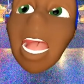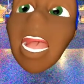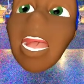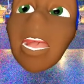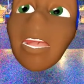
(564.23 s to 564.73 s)

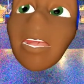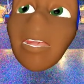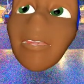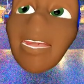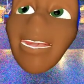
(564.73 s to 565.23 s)

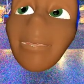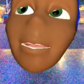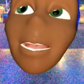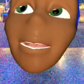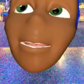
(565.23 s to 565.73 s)
Oh, that's
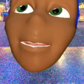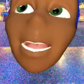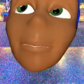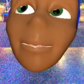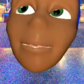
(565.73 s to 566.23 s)
why the other
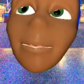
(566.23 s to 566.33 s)
tables were